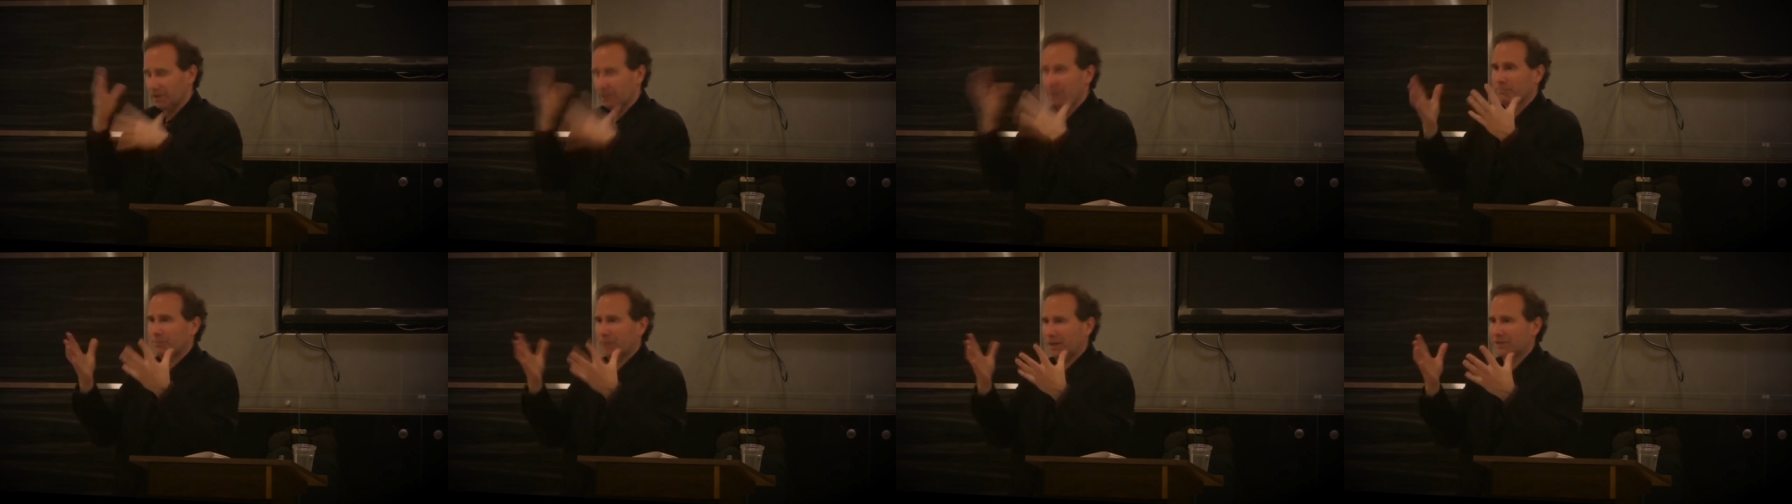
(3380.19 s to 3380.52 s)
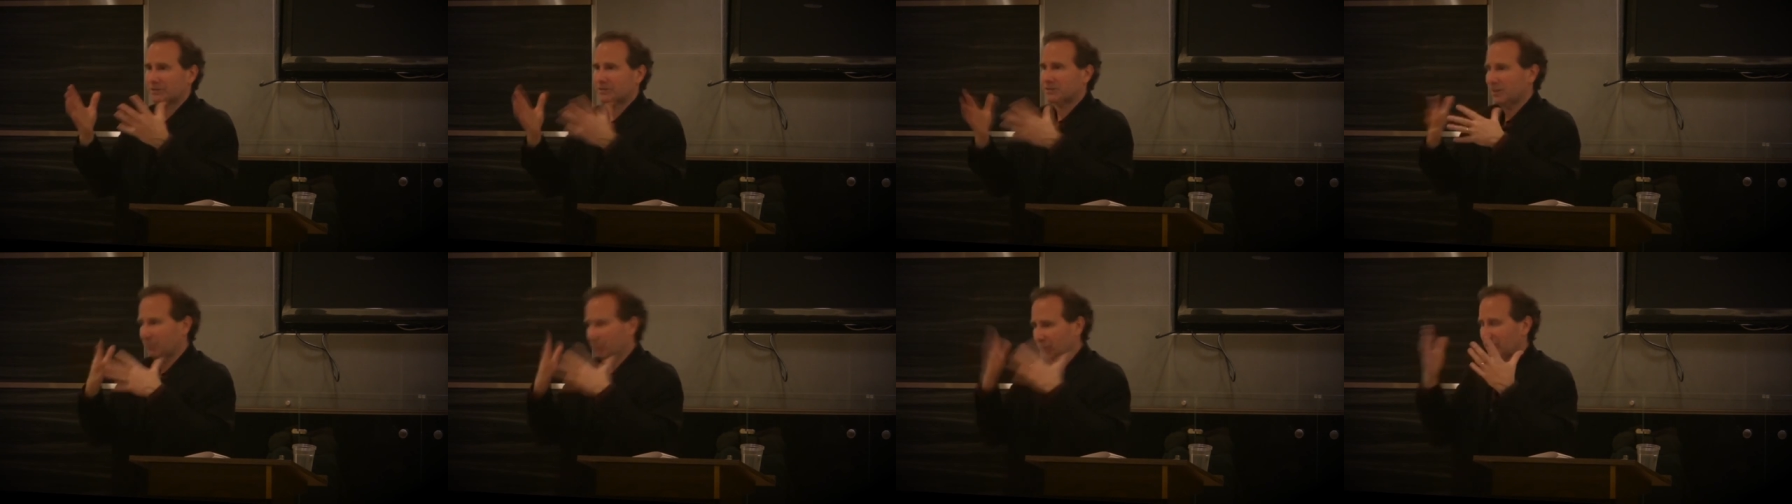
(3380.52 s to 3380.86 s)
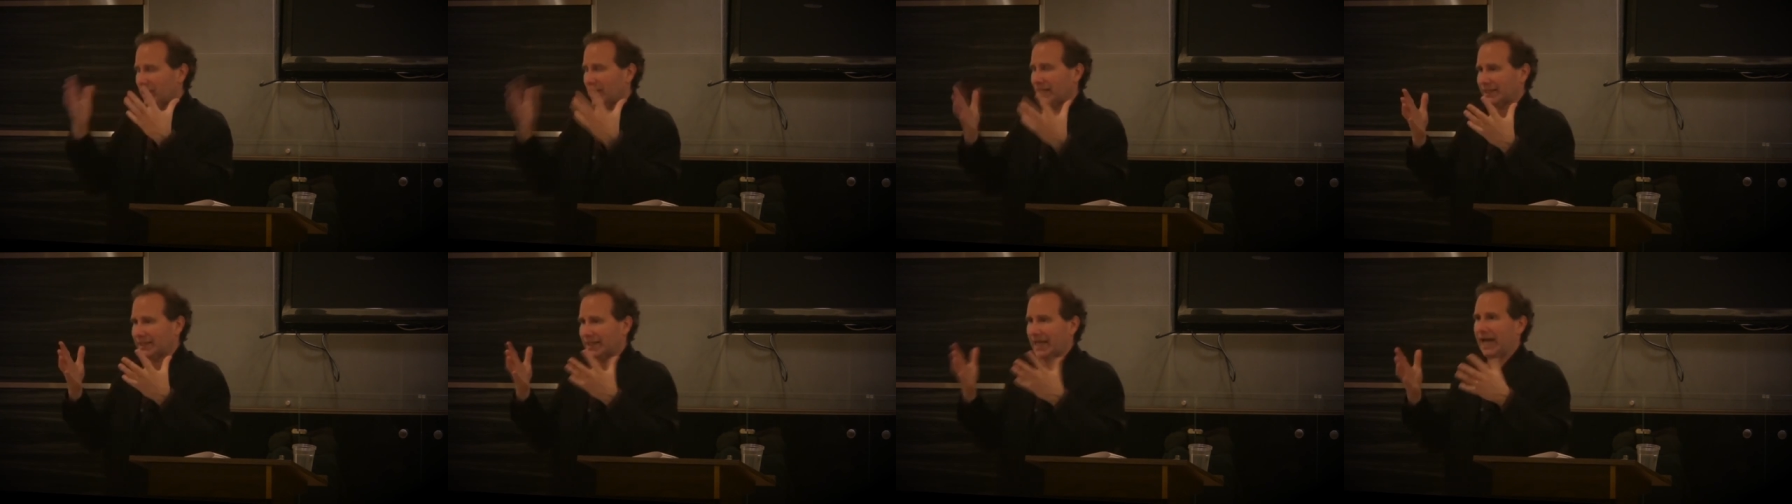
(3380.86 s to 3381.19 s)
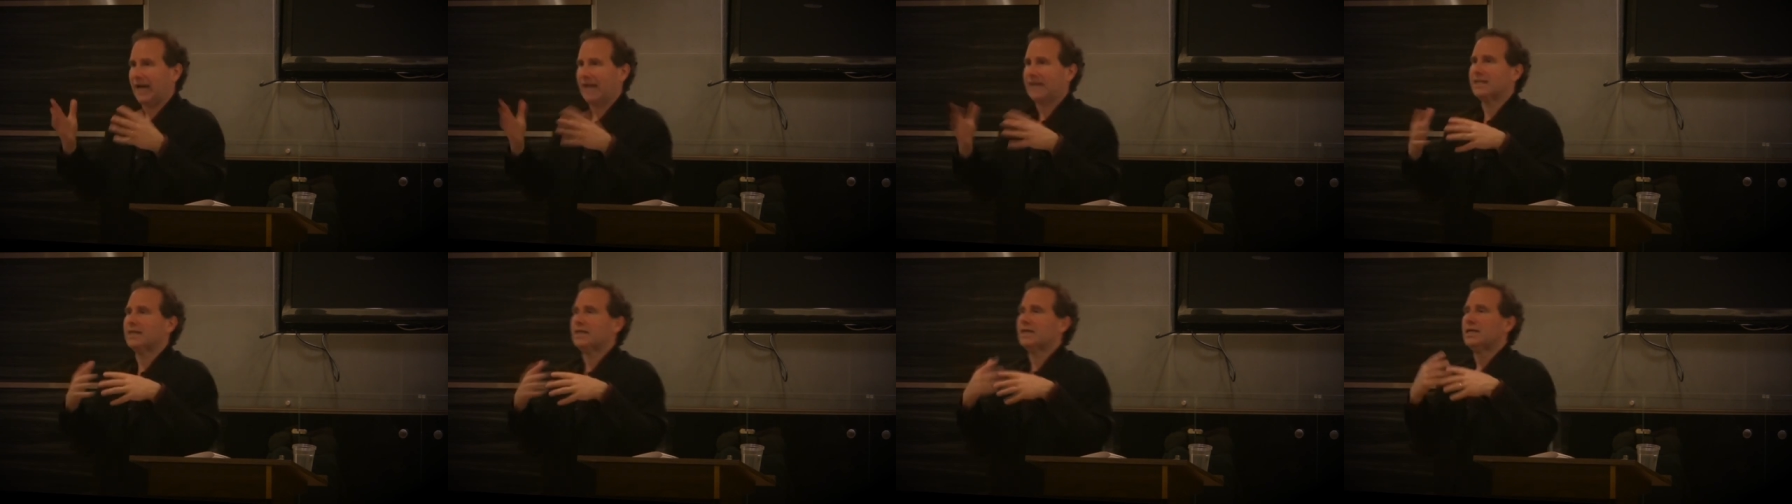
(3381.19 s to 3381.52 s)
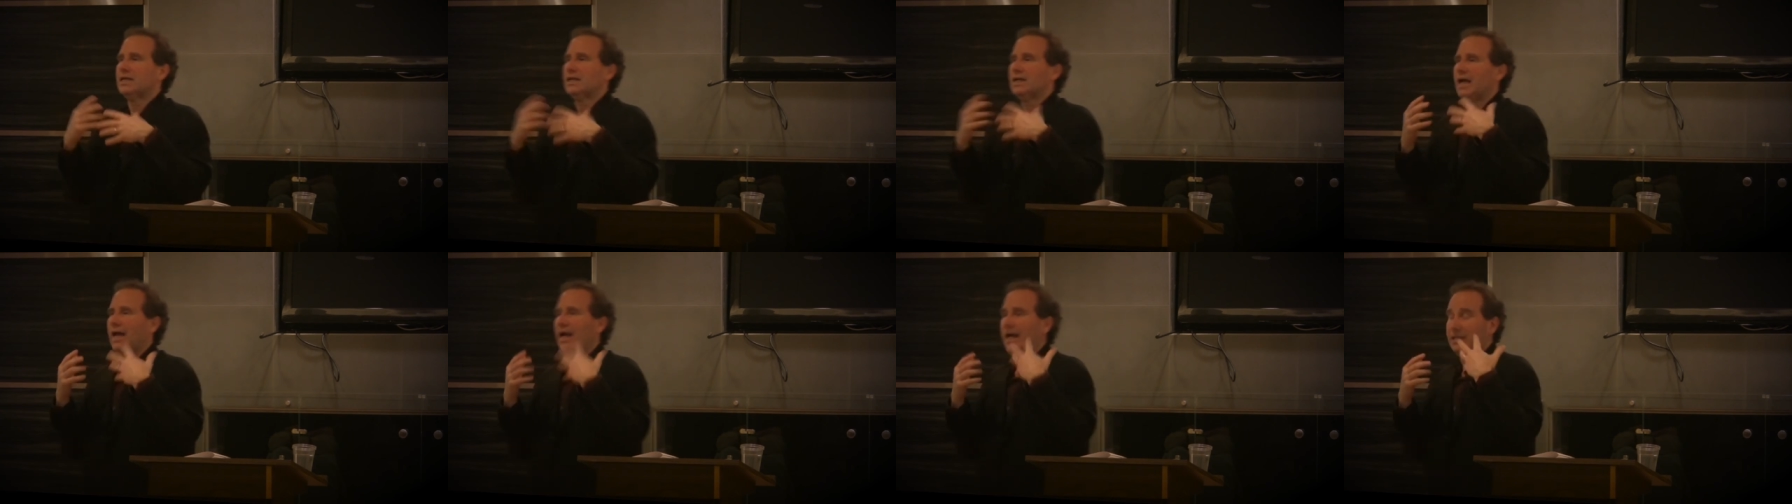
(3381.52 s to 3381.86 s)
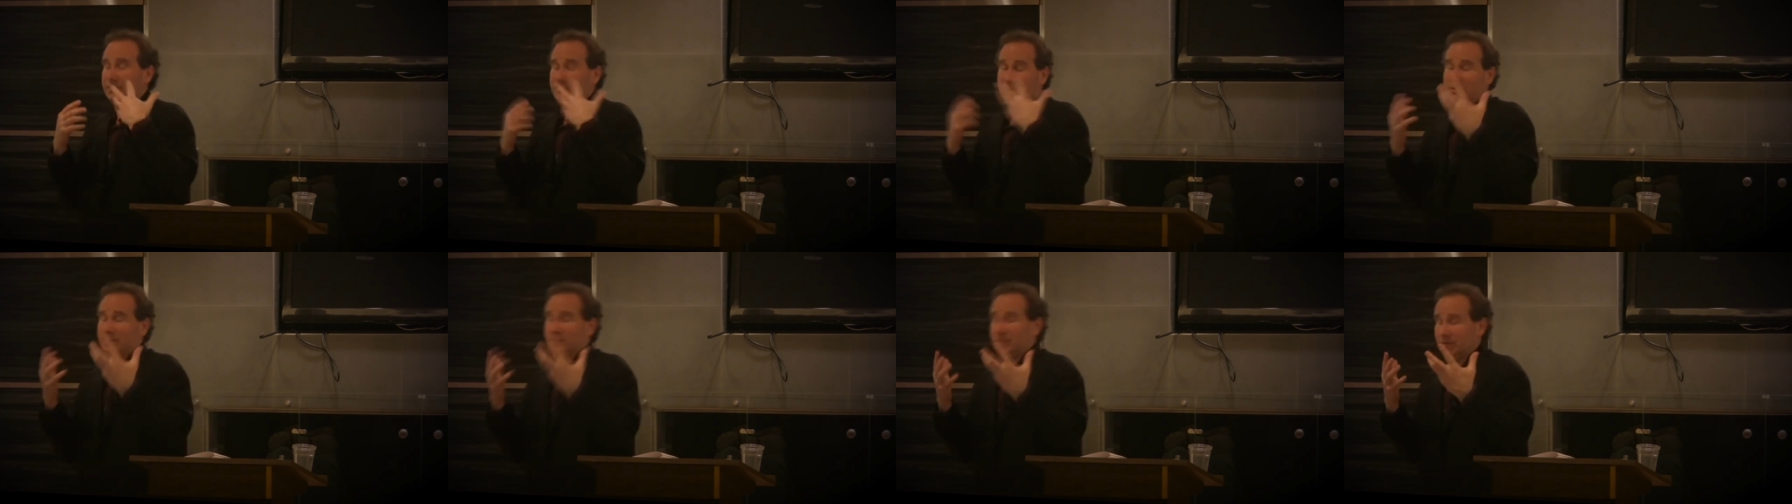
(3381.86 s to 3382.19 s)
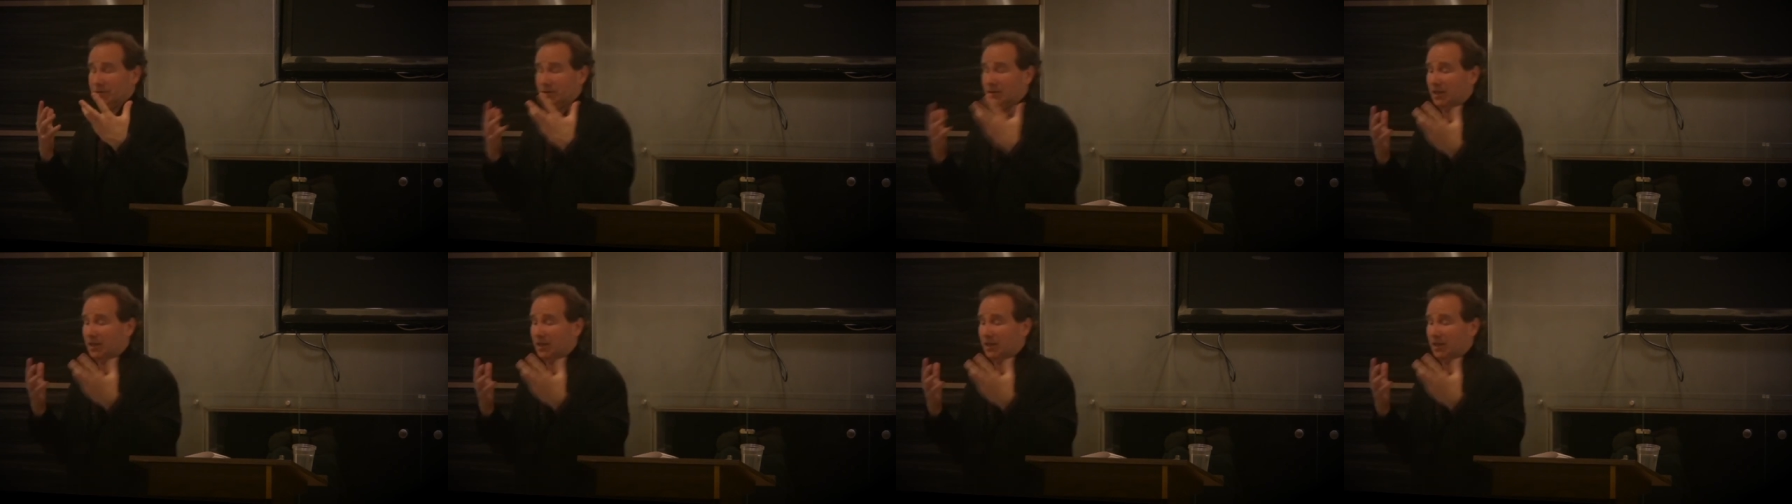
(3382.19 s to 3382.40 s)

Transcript: about someone like that, and you